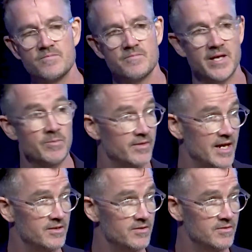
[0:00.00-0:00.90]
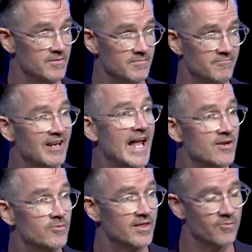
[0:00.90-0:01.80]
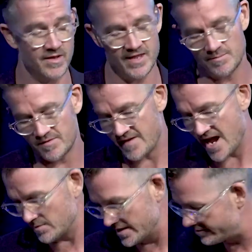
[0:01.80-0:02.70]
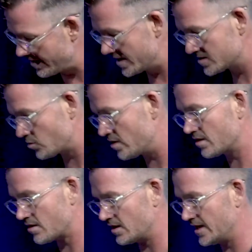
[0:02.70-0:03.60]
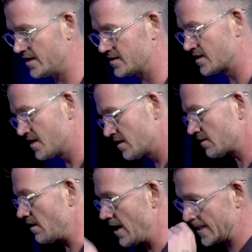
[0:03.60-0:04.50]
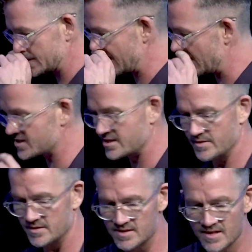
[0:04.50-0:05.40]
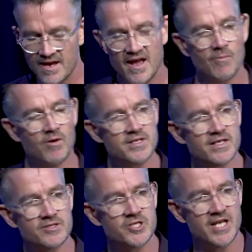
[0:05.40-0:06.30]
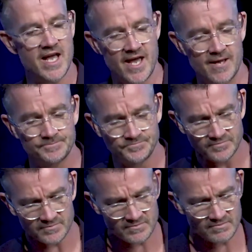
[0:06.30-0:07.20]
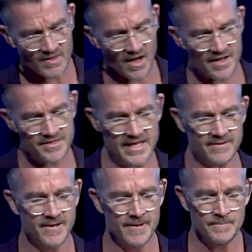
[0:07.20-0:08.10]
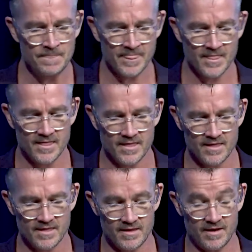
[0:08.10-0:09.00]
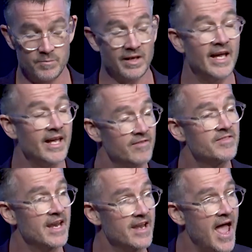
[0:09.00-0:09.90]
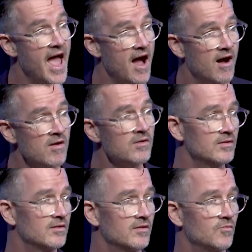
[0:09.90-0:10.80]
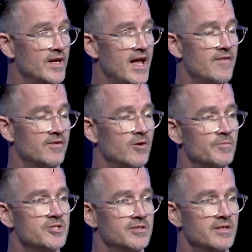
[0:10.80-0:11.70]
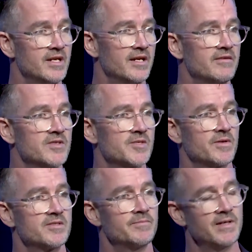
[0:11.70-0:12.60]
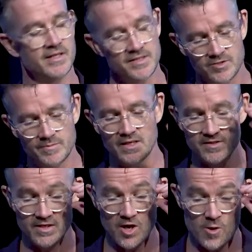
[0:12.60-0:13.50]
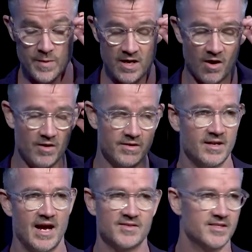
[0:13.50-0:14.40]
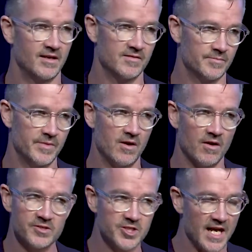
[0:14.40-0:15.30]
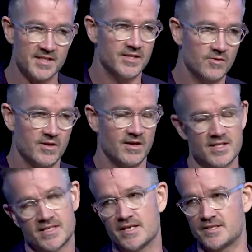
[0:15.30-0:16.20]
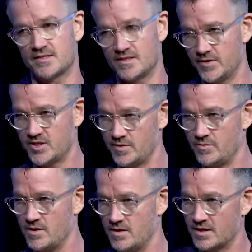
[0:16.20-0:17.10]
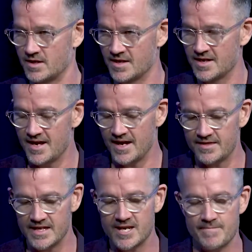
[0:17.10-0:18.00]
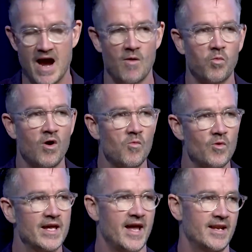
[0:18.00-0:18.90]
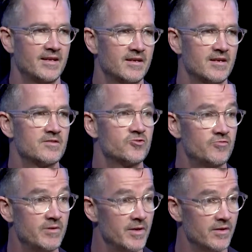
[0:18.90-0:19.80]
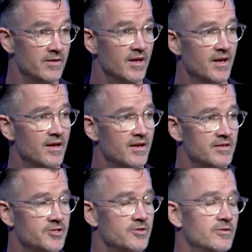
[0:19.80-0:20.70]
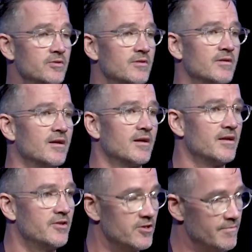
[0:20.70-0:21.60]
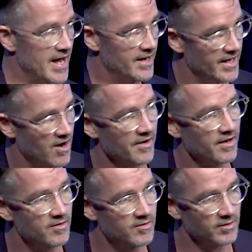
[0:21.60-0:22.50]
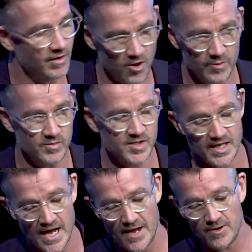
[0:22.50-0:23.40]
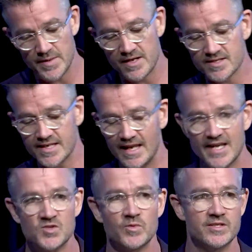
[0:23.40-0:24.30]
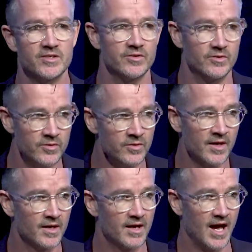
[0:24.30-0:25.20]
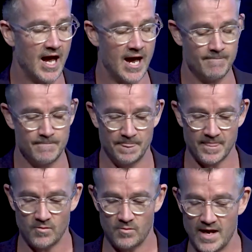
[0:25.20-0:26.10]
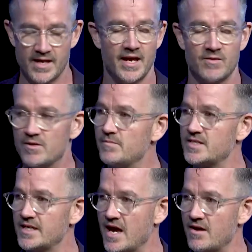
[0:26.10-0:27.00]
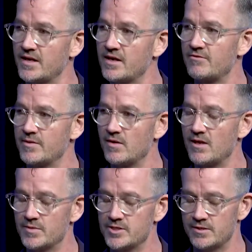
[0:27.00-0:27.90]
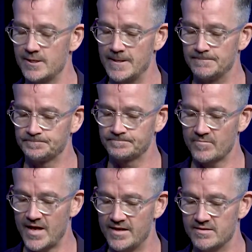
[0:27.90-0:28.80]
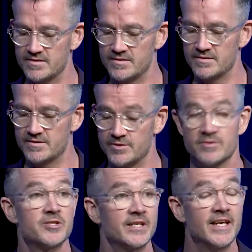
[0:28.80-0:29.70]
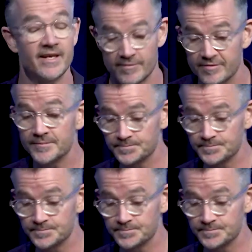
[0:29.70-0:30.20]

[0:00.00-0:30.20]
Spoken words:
people that you relate with, whether that be family, friends, work colleagues, clients, customers, and what you can share? I believe that now we have an opportunity and a responsibility to go beyond ourselves and beyond just the organisations in which we work, and think about what we can contribute to humanity on a global scale. Because unless we do, again, we're missing out on an incredible opportunity and to give.